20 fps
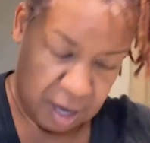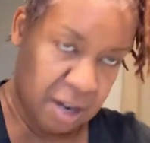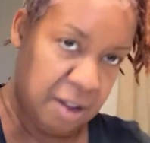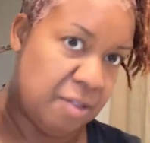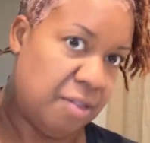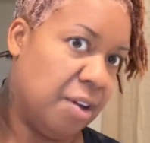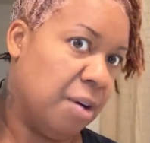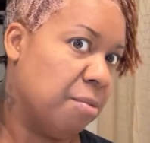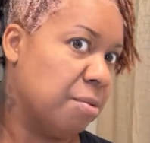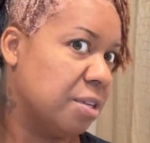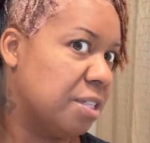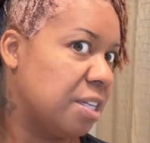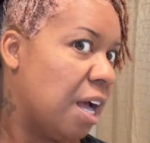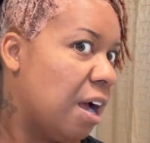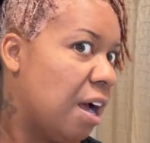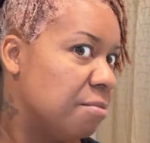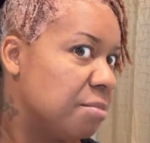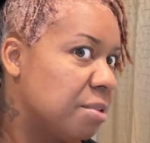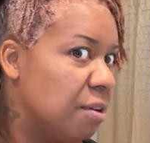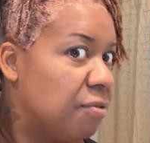There were
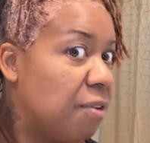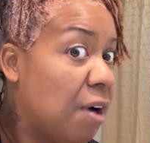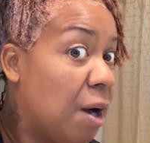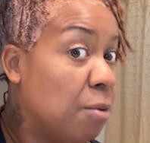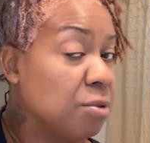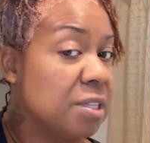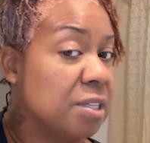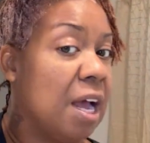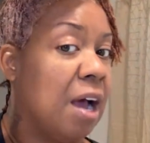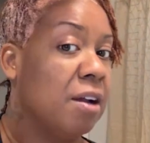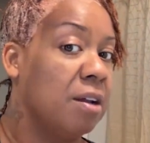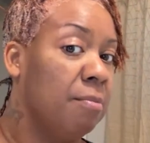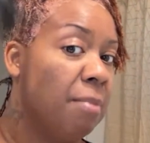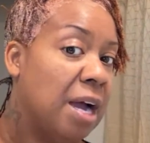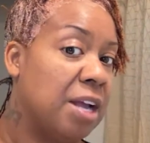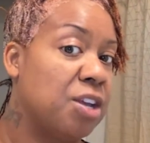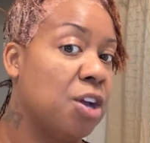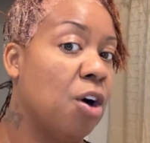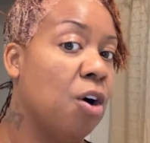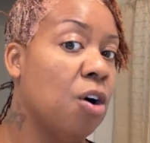times if I was out in
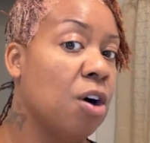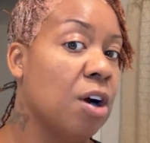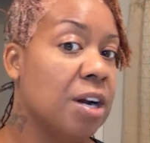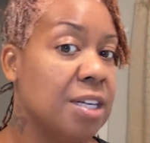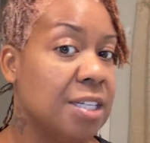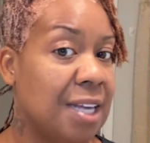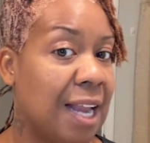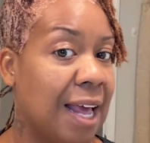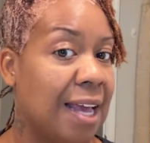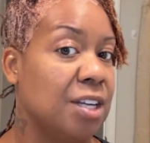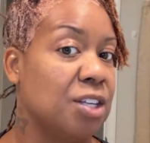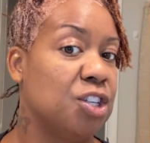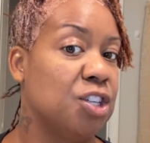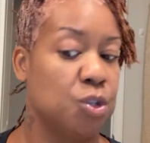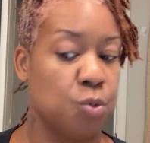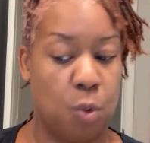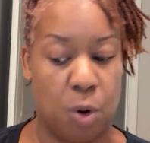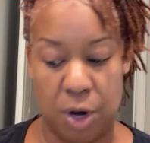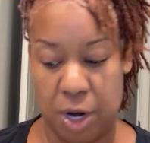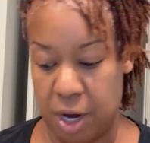my yard, like
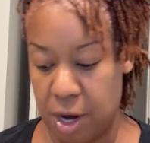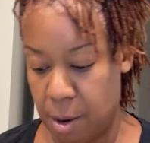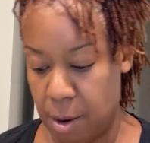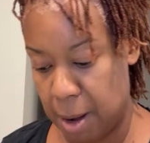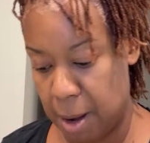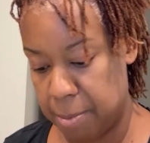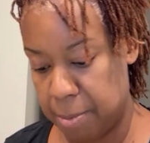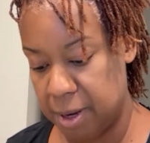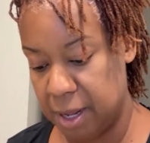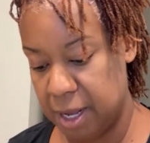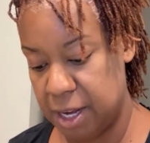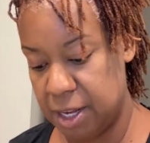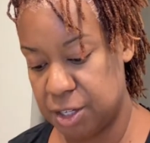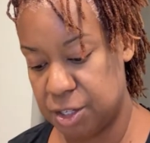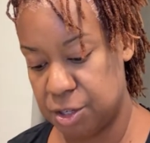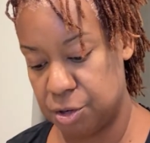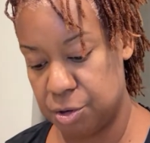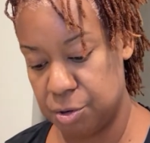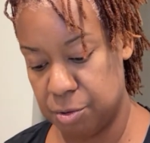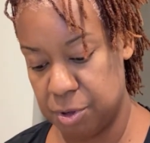just working plants
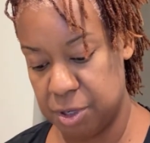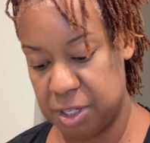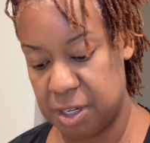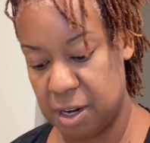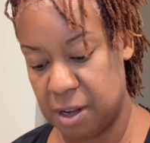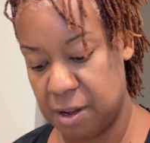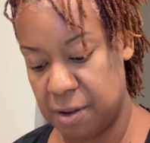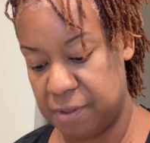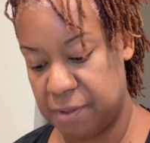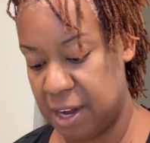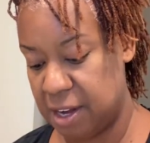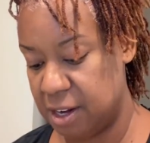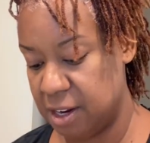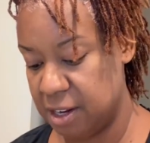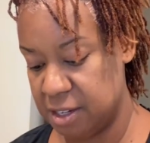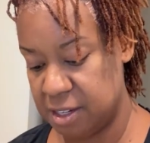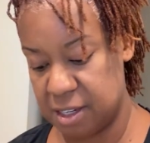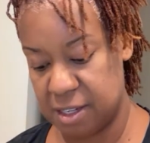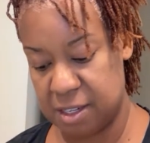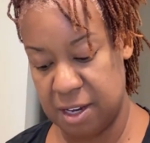or doing stuff, that
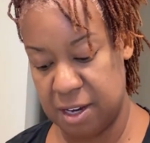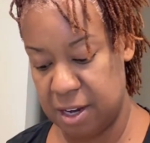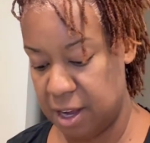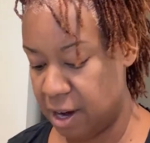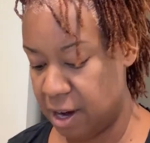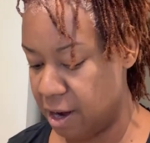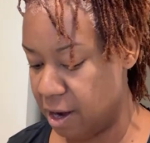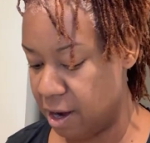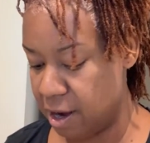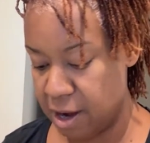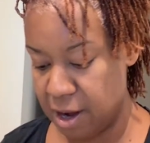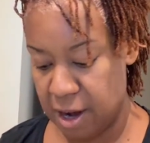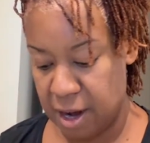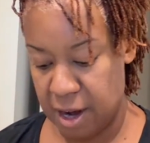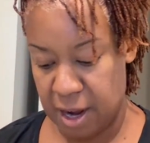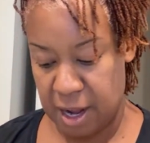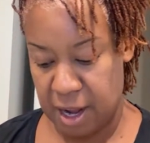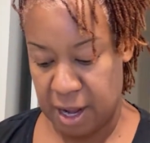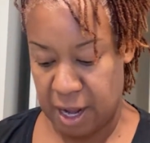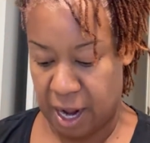dust is in the air,
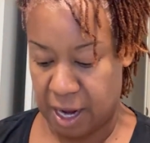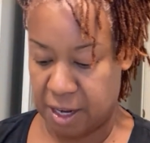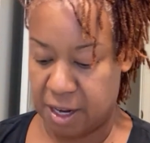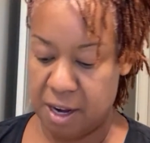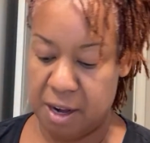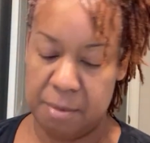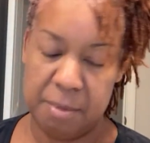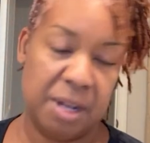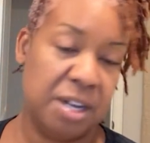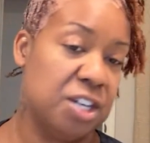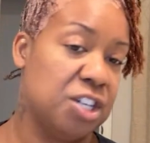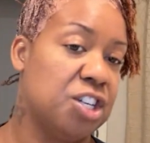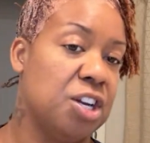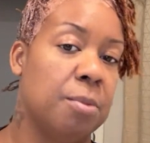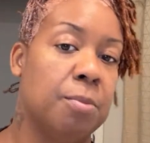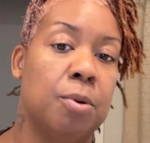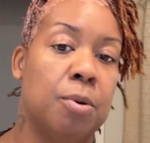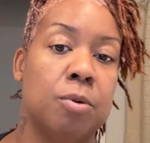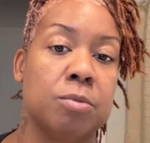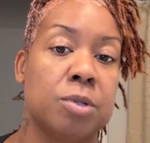I'd come in and
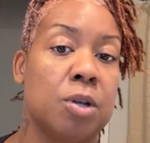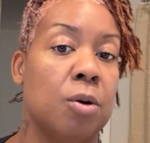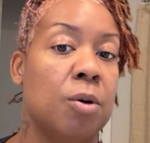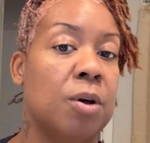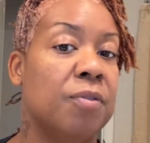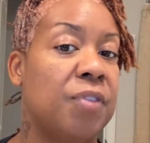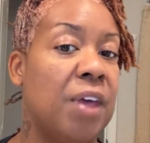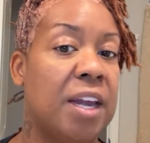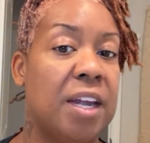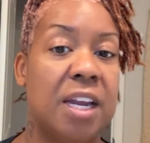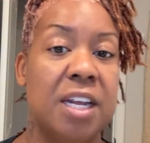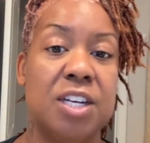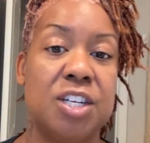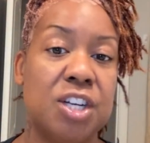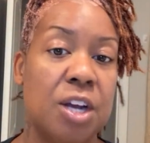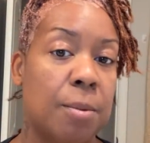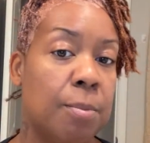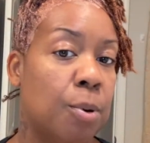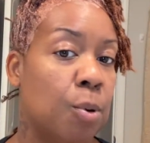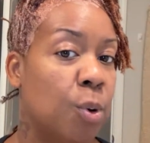shampoo them. So if they need
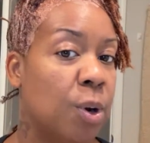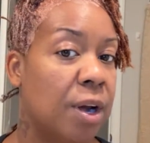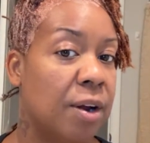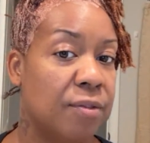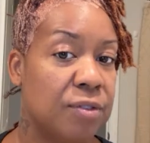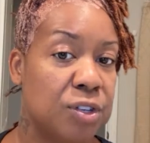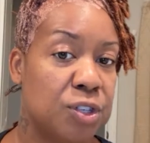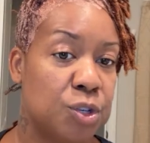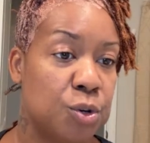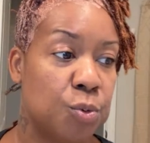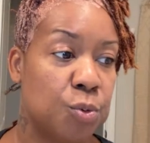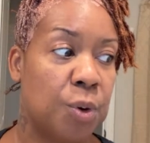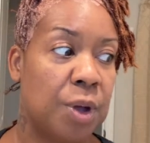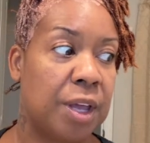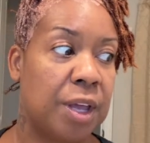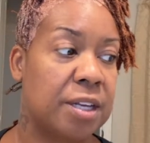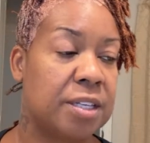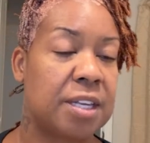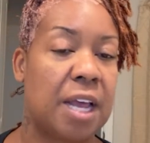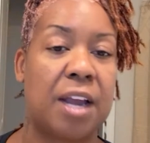shampooing every 2
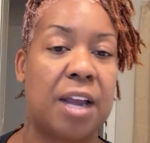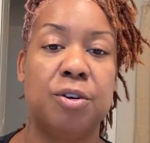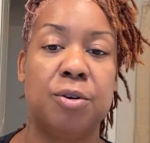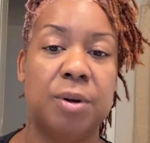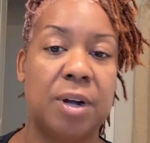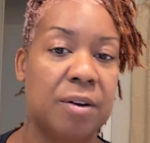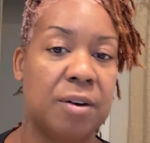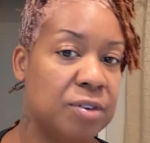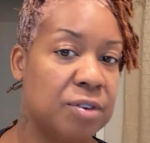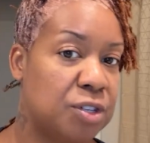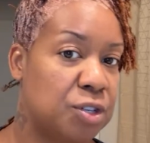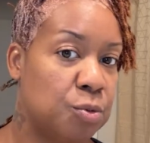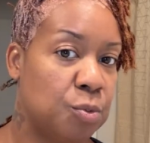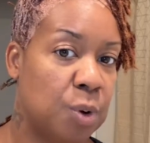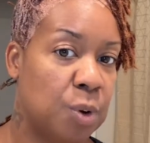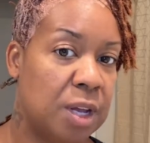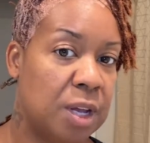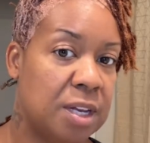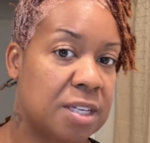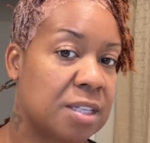weeks, I do it every 2
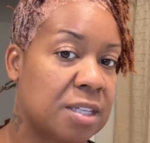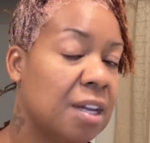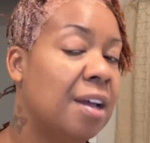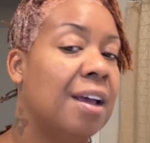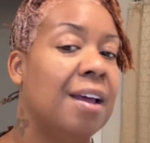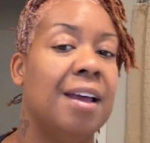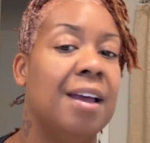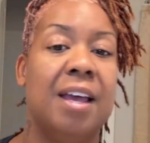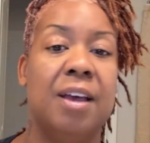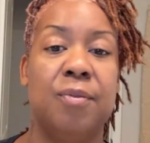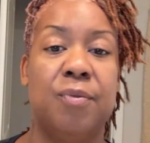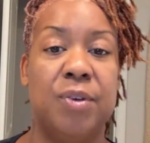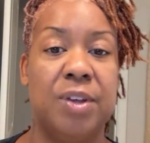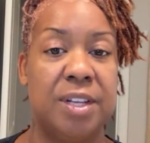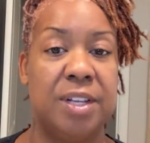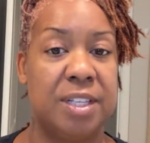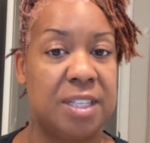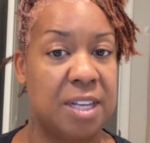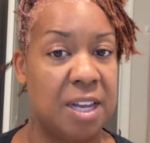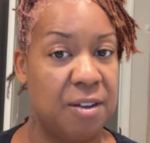weeks. If
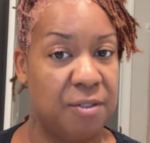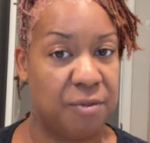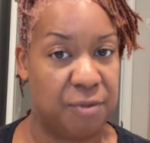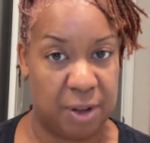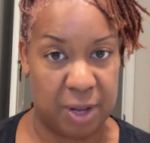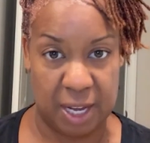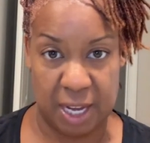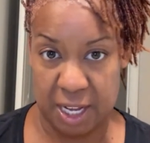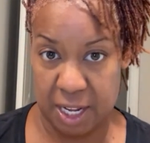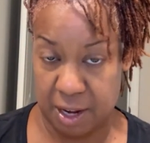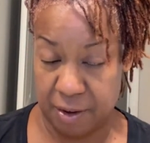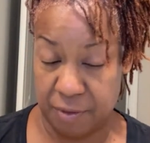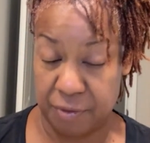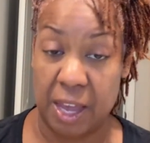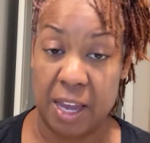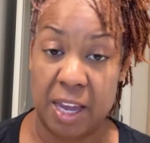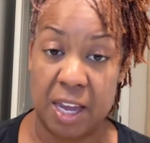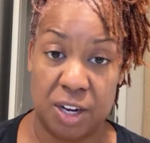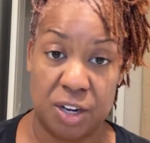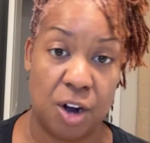
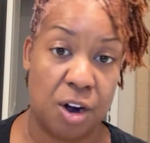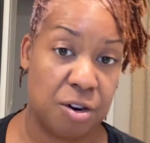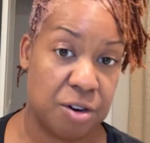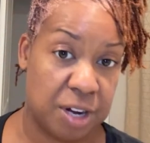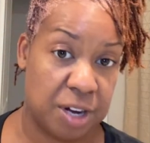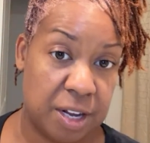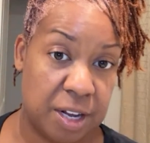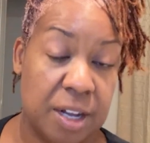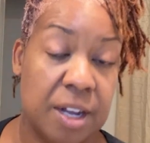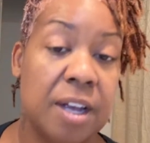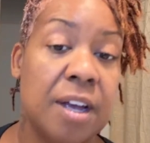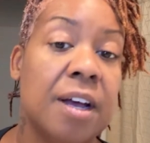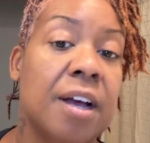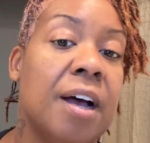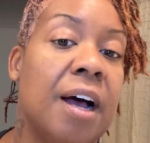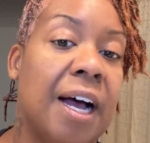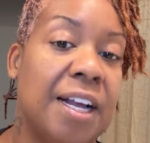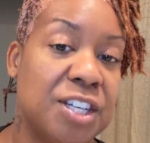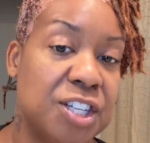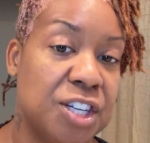they get dirty,
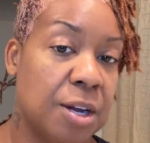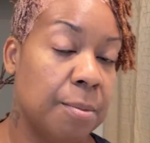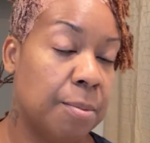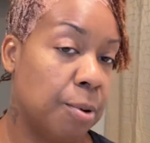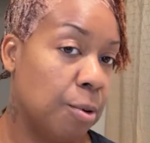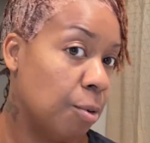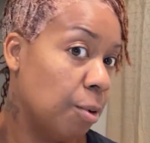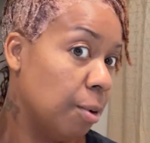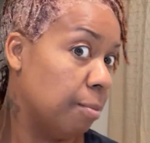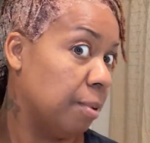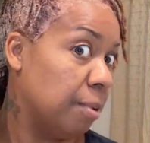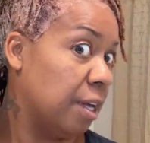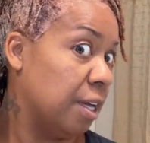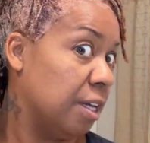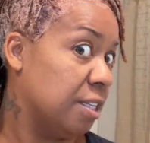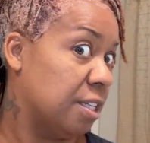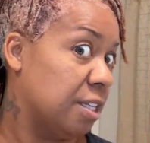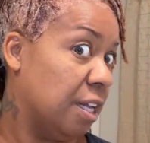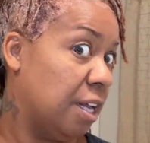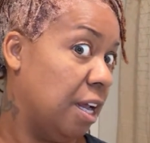I shampoo it
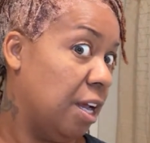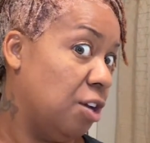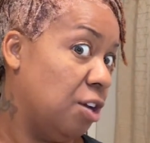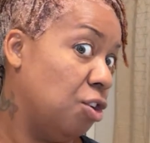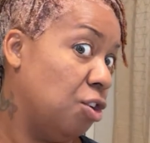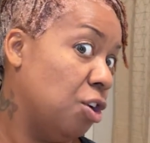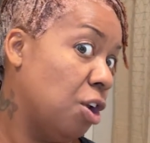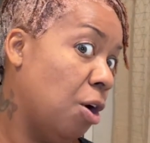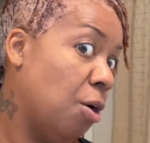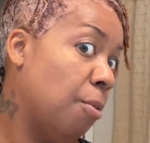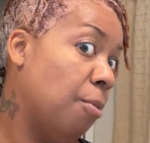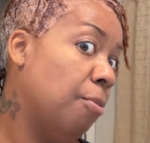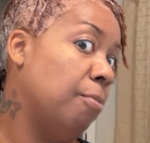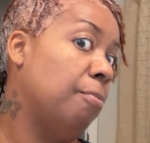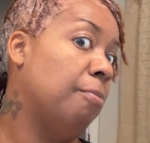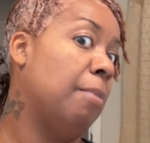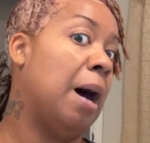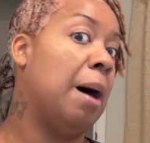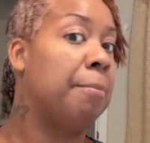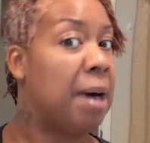because, again,
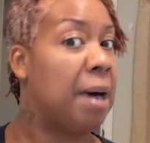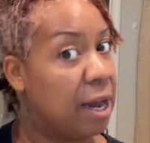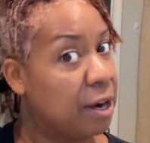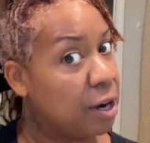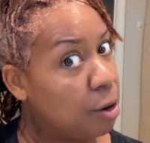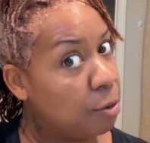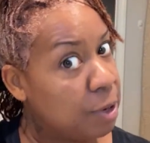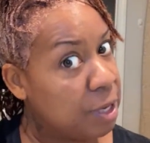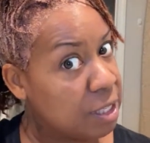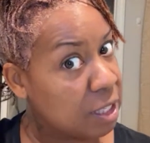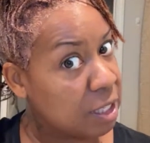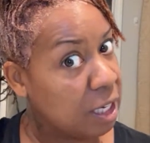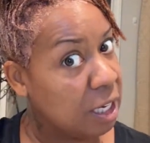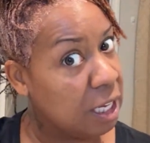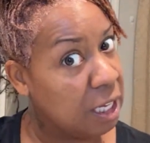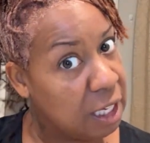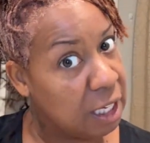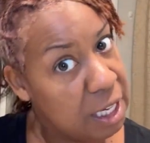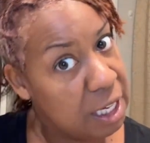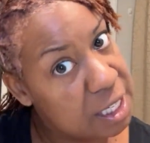my motto is
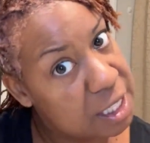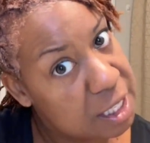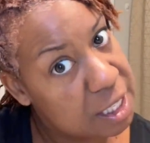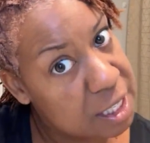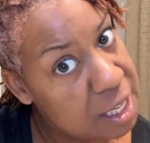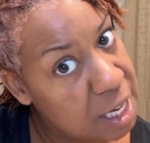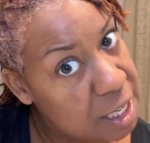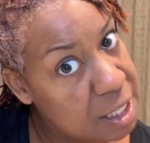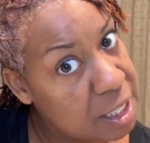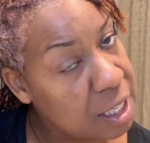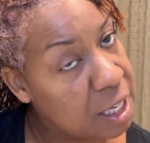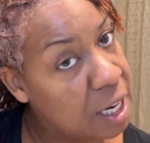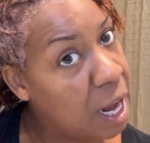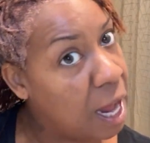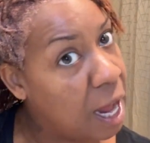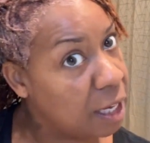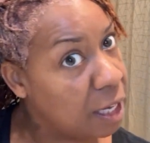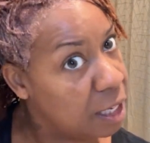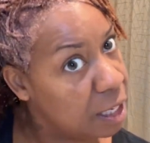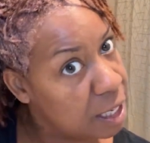cleanliness is next to
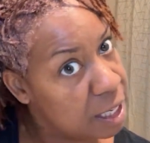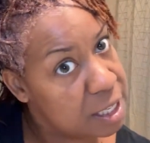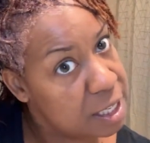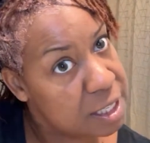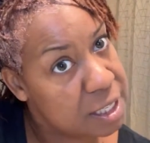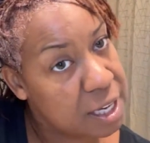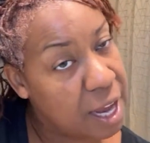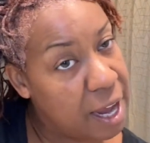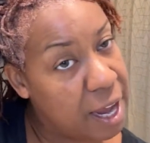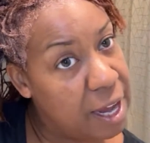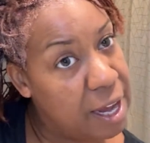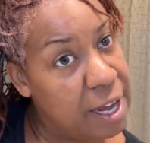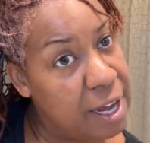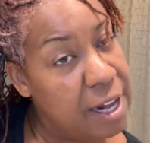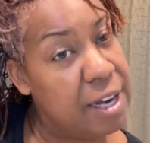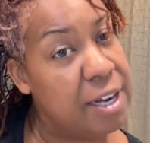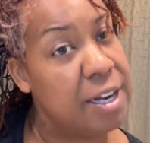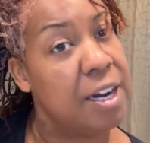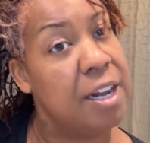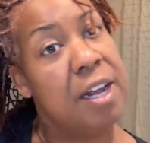godliness,
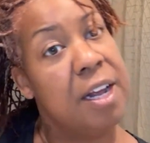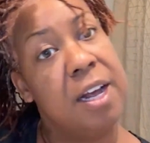and